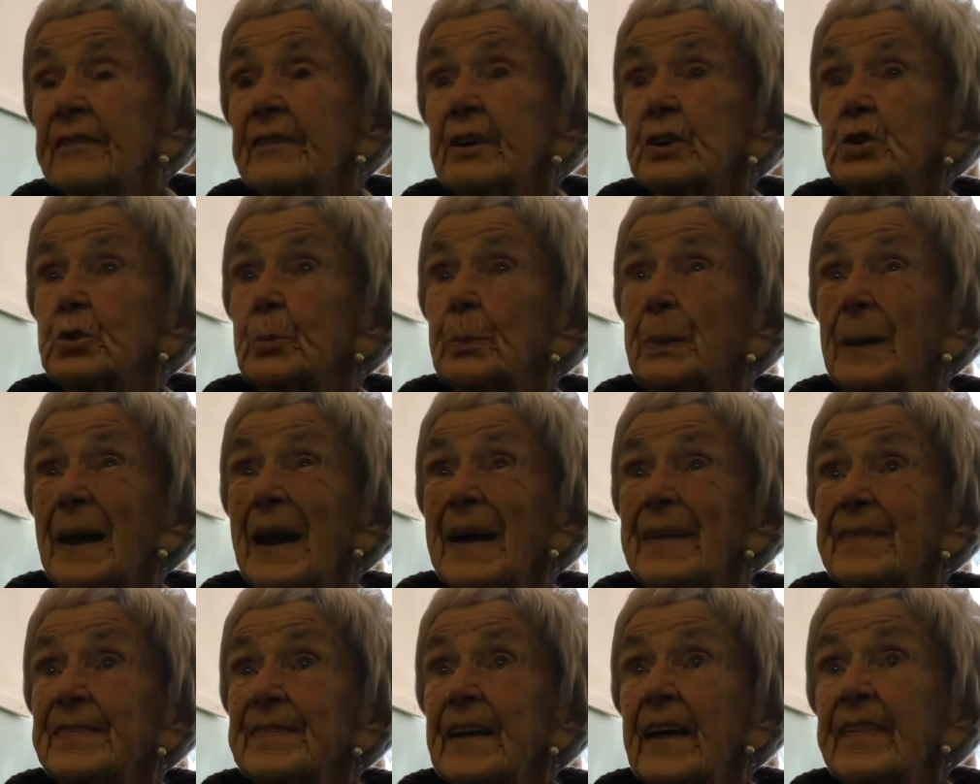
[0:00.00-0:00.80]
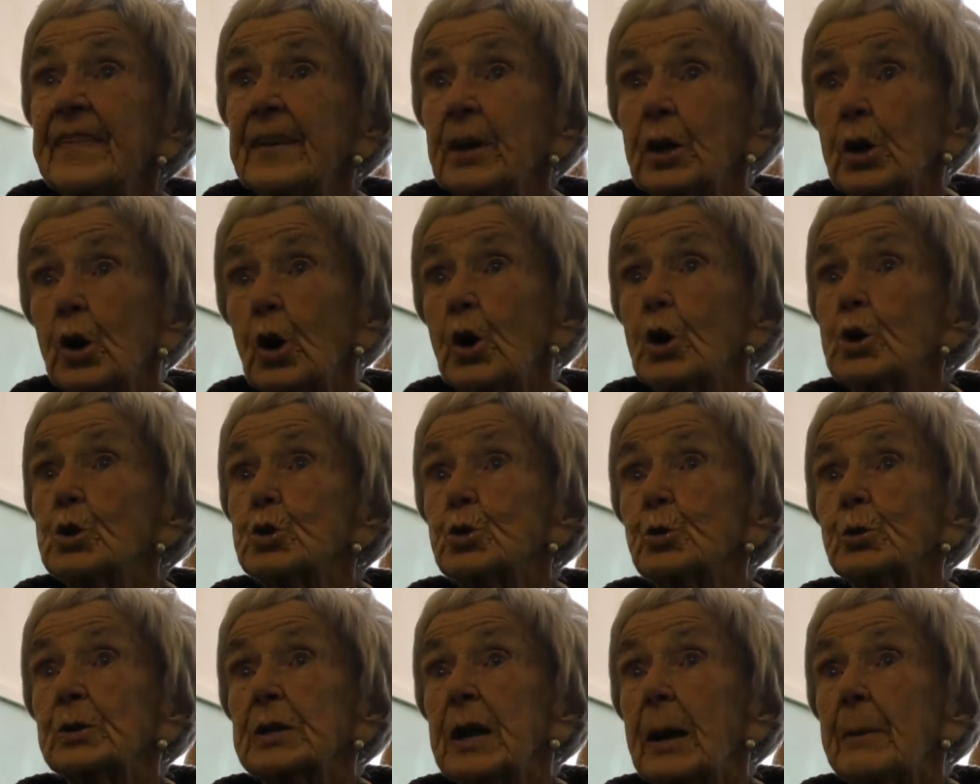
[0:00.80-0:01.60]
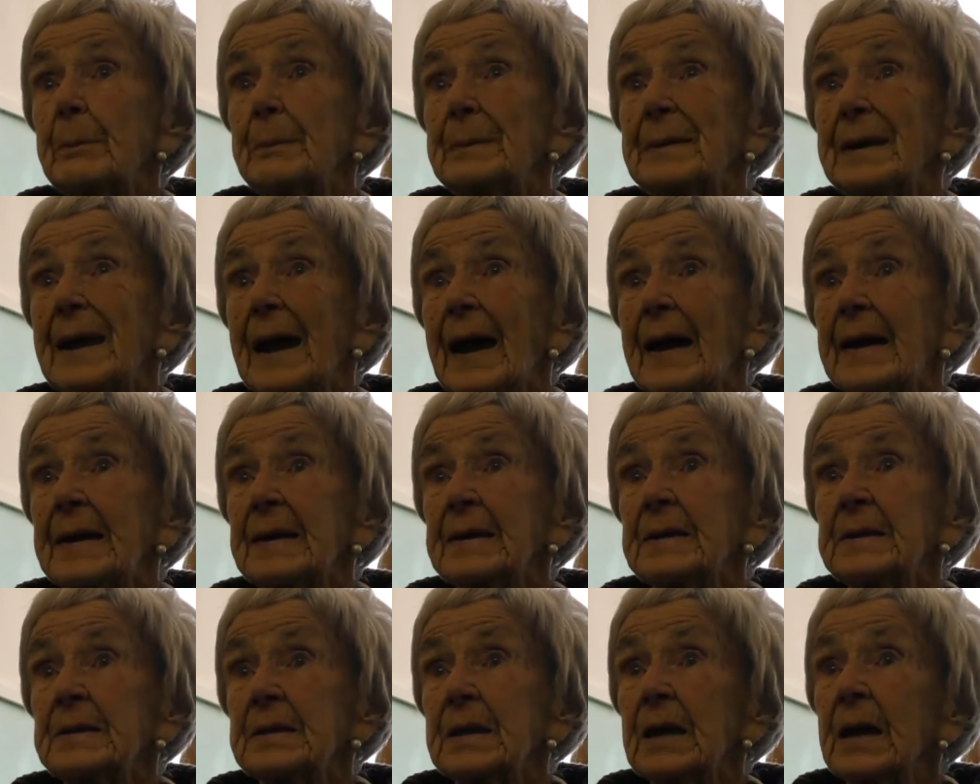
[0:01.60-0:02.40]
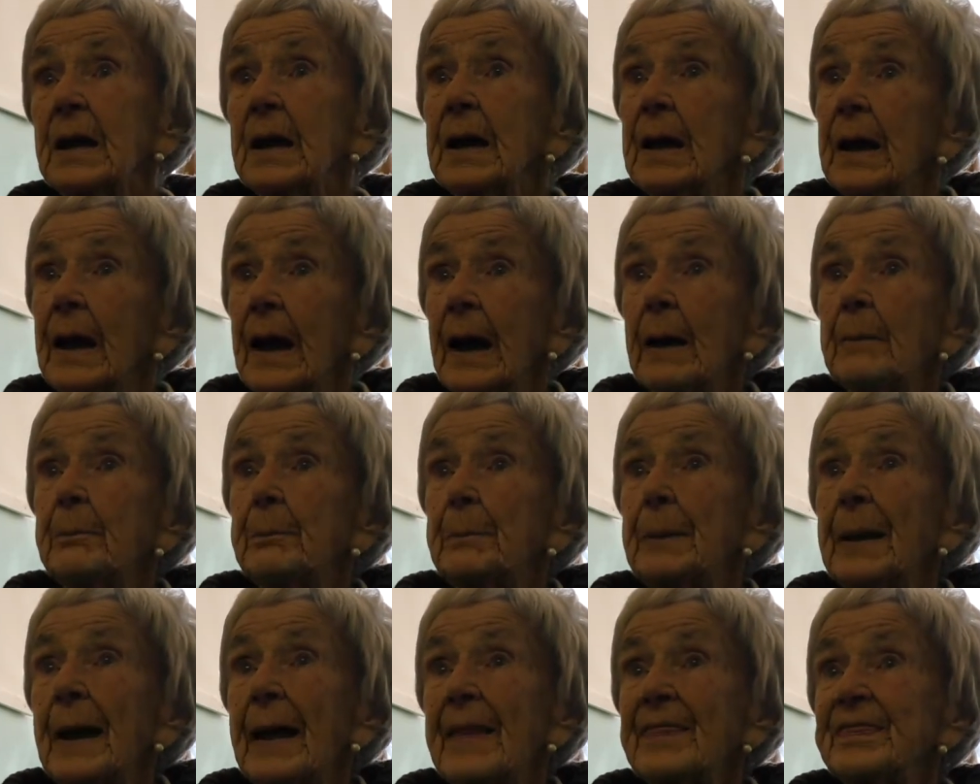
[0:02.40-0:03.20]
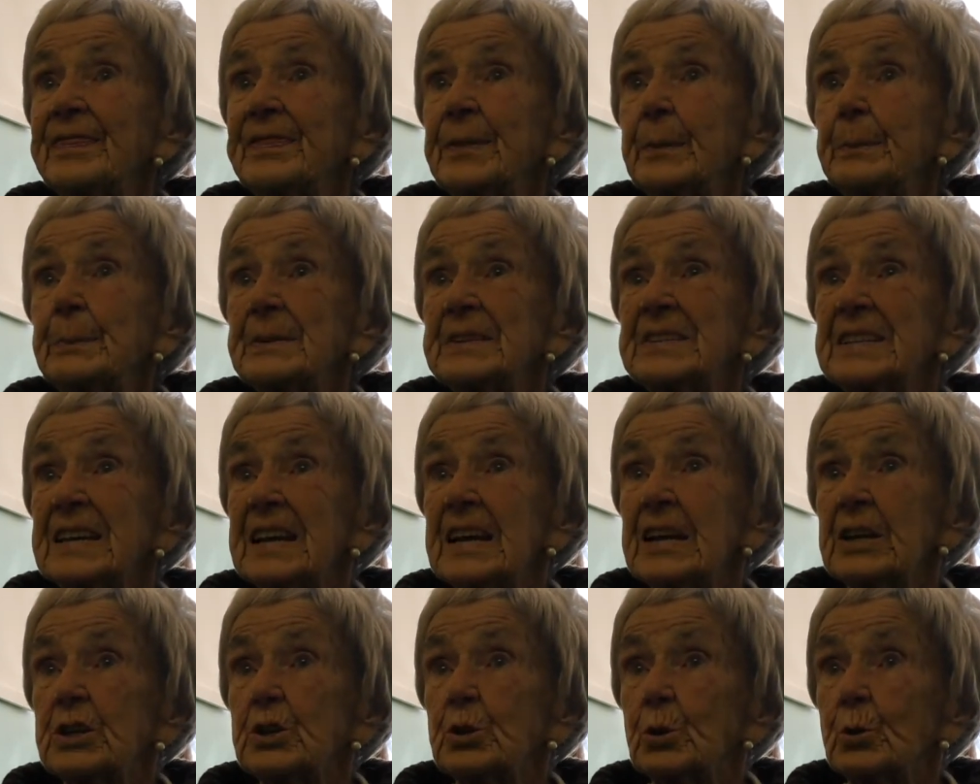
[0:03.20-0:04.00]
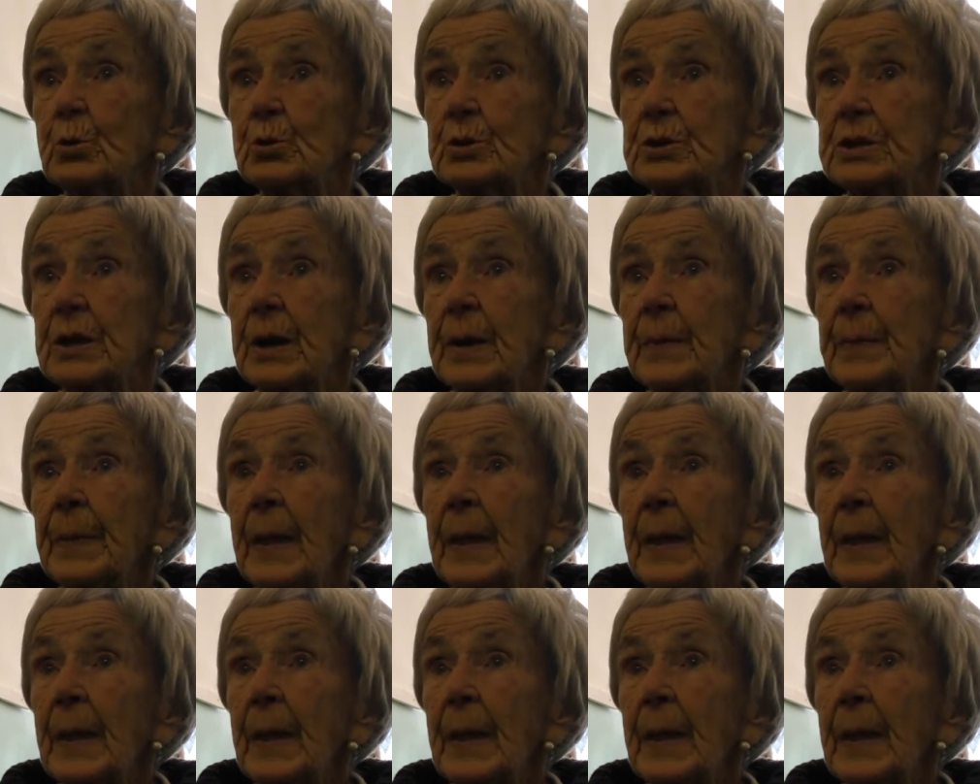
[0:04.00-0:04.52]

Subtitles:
but to plant that the girls would come behind and plant the potatoes.